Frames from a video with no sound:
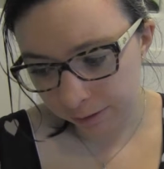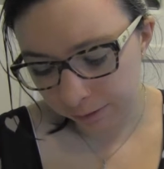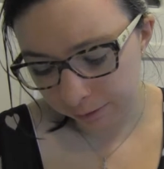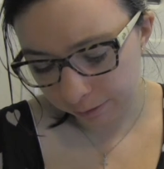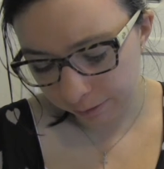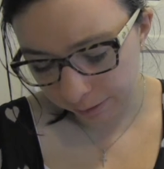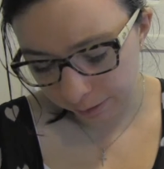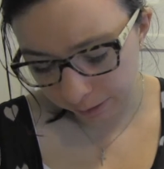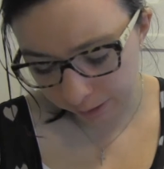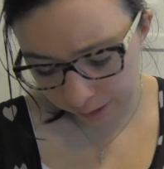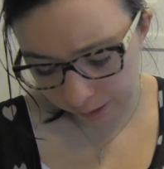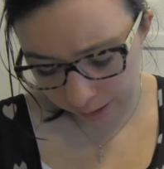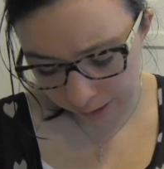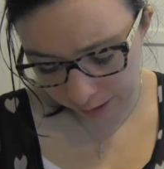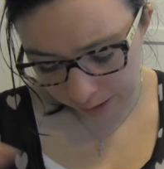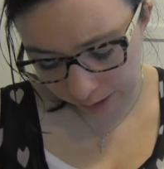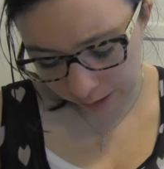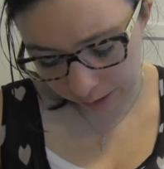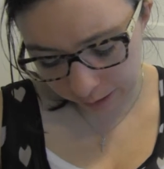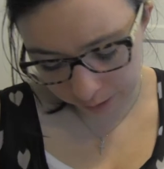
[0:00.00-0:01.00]
Well, this
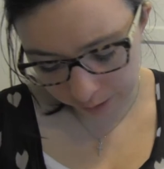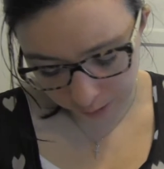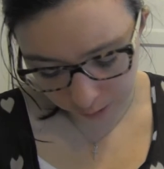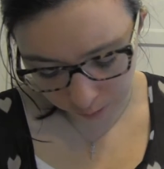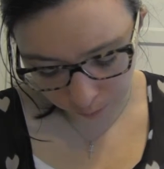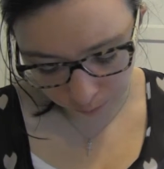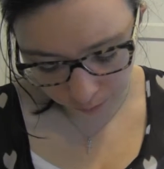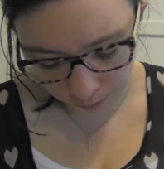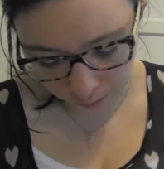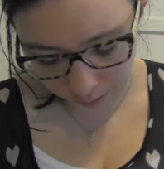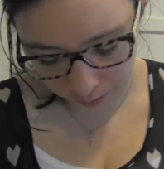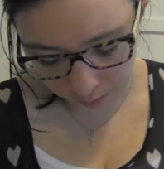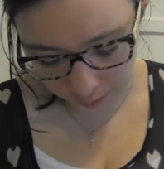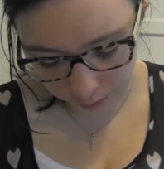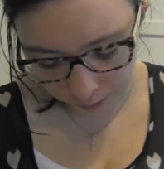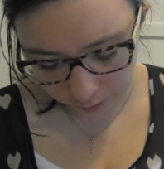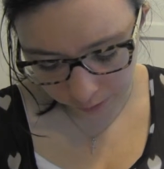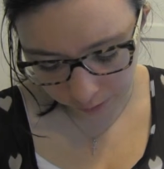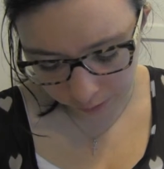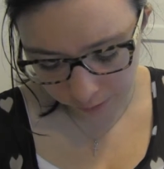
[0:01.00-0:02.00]
thing's in the way.
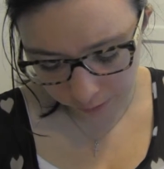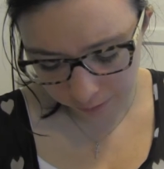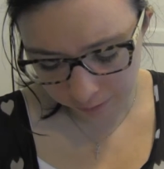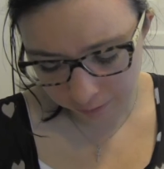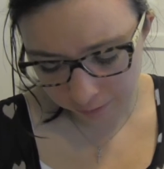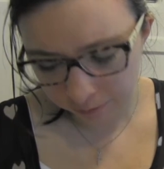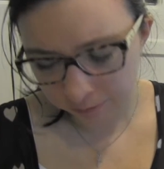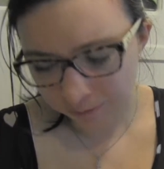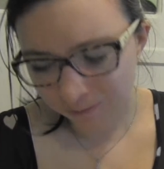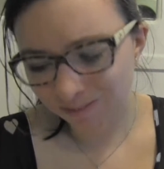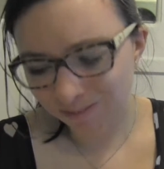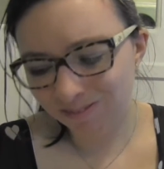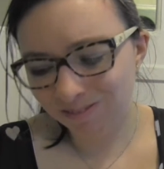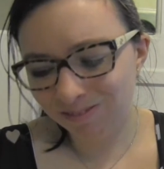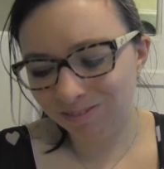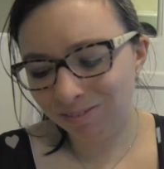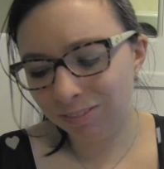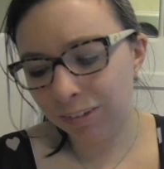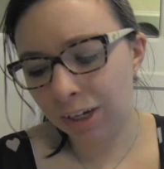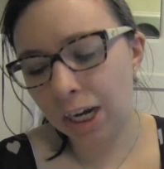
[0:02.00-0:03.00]

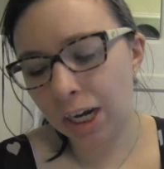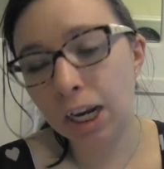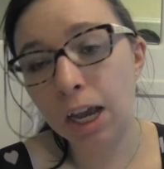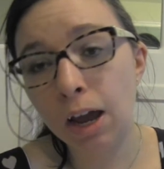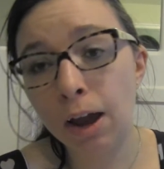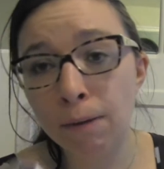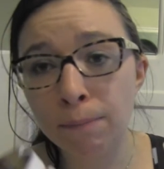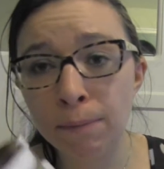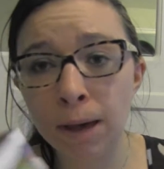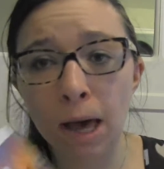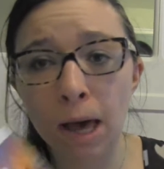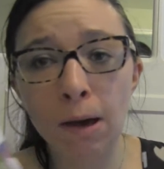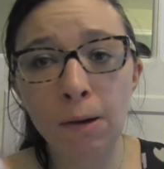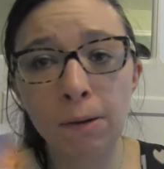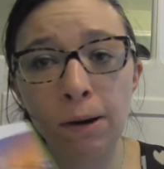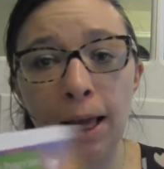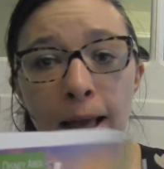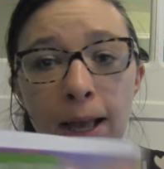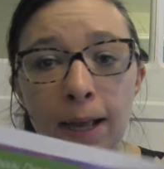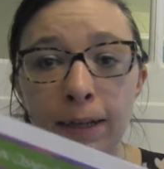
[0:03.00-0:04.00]
Not that I'm
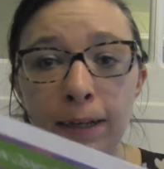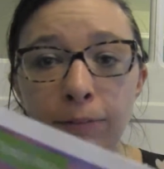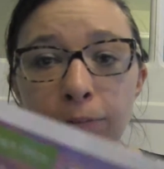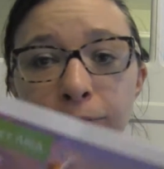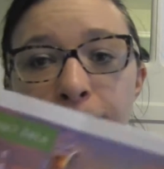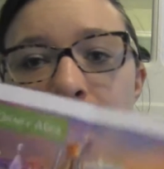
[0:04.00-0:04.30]
out, So